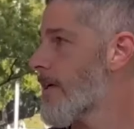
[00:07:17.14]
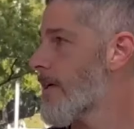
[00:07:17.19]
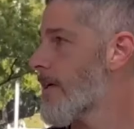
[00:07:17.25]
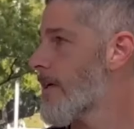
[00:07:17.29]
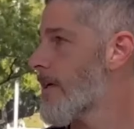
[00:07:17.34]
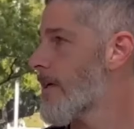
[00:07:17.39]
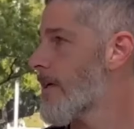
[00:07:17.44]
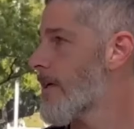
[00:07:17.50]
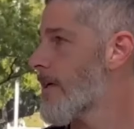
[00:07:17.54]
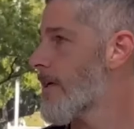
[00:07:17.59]

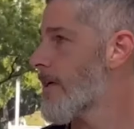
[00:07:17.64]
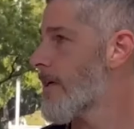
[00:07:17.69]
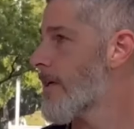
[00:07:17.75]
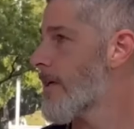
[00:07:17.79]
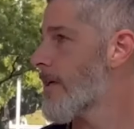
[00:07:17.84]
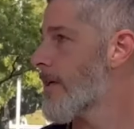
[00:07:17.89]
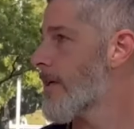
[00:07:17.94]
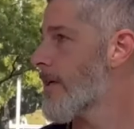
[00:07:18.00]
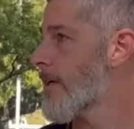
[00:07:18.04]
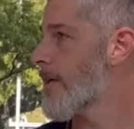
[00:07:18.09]

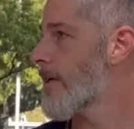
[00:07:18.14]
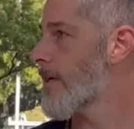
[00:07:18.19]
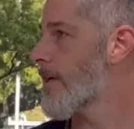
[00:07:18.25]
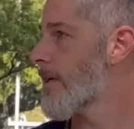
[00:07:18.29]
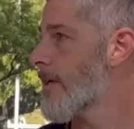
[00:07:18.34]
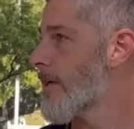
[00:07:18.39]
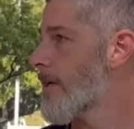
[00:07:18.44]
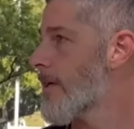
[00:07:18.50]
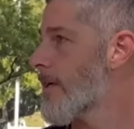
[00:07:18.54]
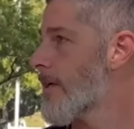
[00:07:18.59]

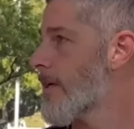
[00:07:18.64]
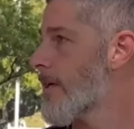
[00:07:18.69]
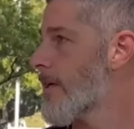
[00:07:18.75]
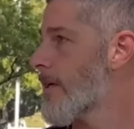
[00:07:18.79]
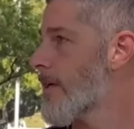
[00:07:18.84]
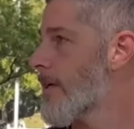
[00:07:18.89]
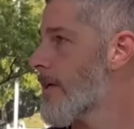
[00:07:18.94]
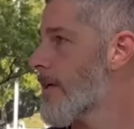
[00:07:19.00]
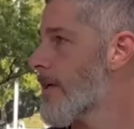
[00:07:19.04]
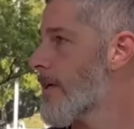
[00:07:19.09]

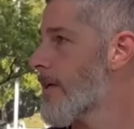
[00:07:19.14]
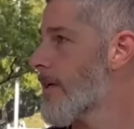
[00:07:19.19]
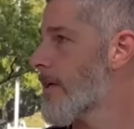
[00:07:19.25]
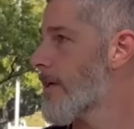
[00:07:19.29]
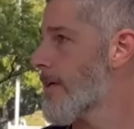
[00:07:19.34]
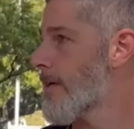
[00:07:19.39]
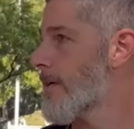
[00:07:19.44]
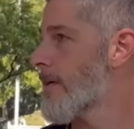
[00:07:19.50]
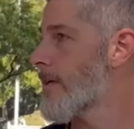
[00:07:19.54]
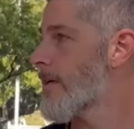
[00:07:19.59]

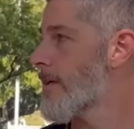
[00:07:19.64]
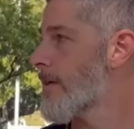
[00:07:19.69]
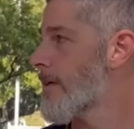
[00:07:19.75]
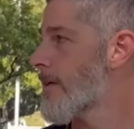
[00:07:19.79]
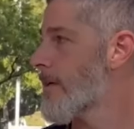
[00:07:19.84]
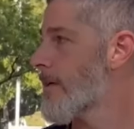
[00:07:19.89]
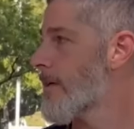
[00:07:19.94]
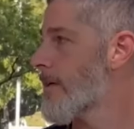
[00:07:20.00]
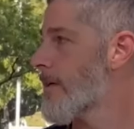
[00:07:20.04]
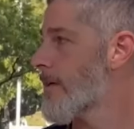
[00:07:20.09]

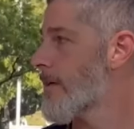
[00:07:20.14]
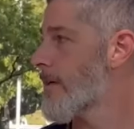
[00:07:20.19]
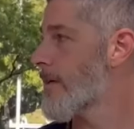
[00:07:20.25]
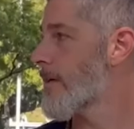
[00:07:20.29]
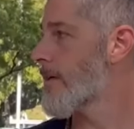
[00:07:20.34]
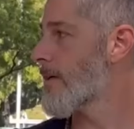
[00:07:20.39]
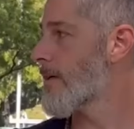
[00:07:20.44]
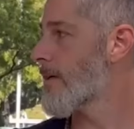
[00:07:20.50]
No words are spoken by the person on screen.